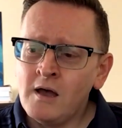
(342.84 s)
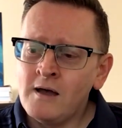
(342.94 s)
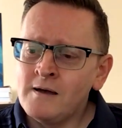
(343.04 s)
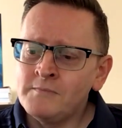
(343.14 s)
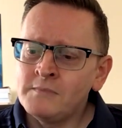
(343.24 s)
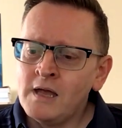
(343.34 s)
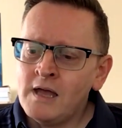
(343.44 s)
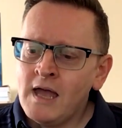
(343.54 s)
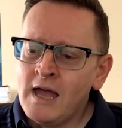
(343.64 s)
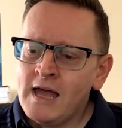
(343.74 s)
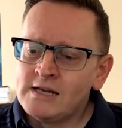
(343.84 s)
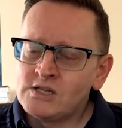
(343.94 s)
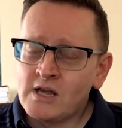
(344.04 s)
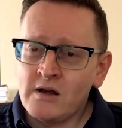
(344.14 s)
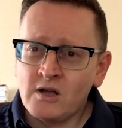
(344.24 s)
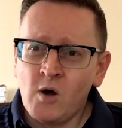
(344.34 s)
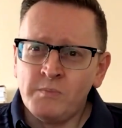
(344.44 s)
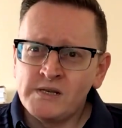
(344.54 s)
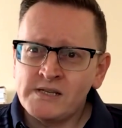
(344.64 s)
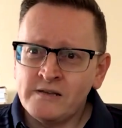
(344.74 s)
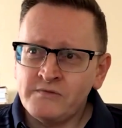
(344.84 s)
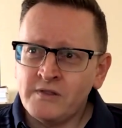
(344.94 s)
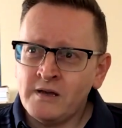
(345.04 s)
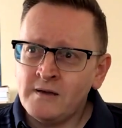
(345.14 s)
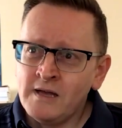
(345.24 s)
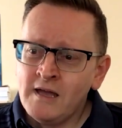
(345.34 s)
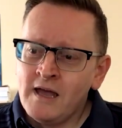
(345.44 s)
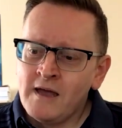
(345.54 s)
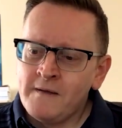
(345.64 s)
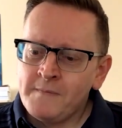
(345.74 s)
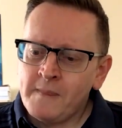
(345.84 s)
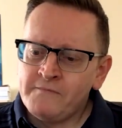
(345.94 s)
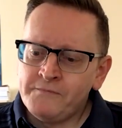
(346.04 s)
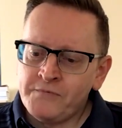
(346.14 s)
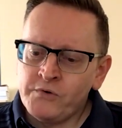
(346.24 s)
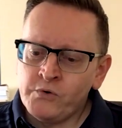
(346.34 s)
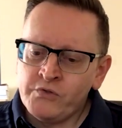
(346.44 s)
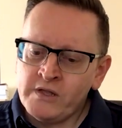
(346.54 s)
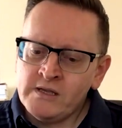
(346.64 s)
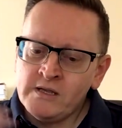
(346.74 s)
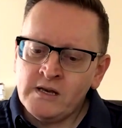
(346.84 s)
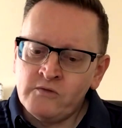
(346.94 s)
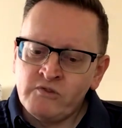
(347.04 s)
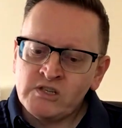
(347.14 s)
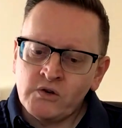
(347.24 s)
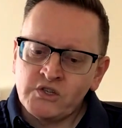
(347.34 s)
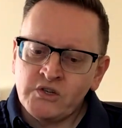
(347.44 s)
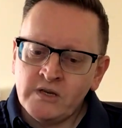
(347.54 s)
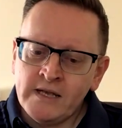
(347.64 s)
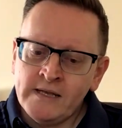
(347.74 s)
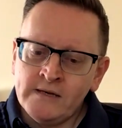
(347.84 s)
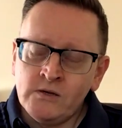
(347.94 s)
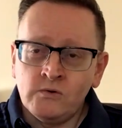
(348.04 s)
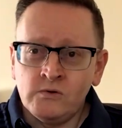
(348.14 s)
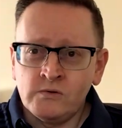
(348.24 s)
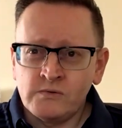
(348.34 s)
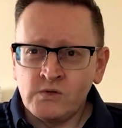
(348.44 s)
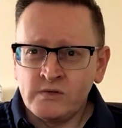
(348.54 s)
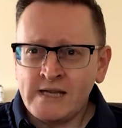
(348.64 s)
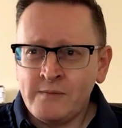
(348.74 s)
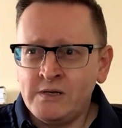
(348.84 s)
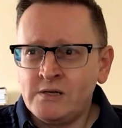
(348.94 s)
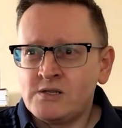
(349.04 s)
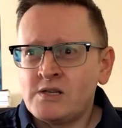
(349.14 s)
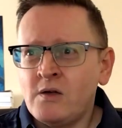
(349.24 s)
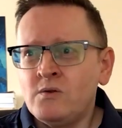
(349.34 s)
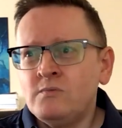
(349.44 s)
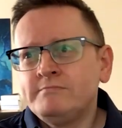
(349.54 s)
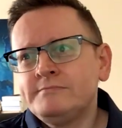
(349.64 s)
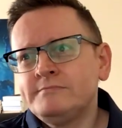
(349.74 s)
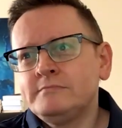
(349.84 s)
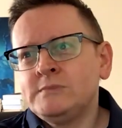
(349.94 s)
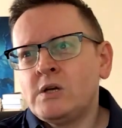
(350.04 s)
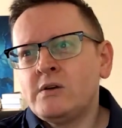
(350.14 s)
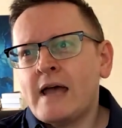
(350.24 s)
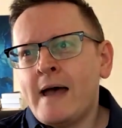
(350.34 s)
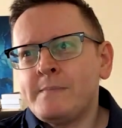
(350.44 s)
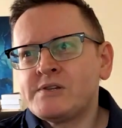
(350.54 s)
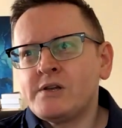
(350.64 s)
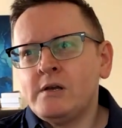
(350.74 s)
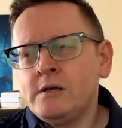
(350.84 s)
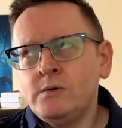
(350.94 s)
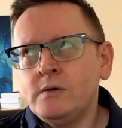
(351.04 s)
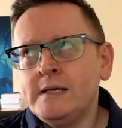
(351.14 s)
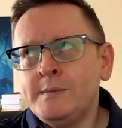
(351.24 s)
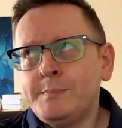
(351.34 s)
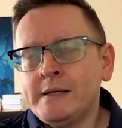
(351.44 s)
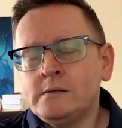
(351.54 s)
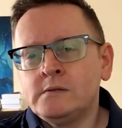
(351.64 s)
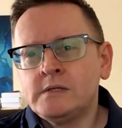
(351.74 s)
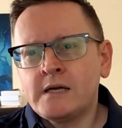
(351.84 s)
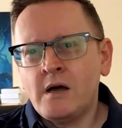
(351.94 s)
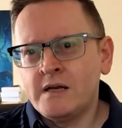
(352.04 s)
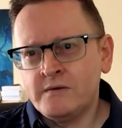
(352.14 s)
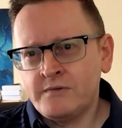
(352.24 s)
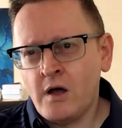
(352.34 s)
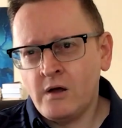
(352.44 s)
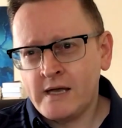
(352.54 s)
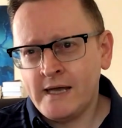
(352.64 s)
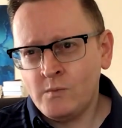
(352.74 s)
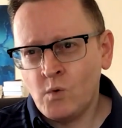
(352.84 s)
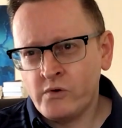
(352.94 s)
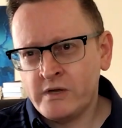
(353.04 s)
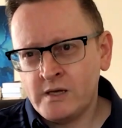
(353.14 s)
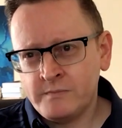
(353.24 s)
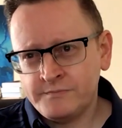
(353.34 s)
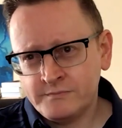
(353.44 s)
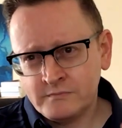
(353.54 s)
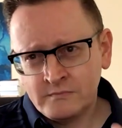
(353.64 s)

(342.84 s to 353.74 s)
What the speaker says: to kind of compensate for that, for the reduction in your sort of damage. So you could absolutely build a kind of arcane warrior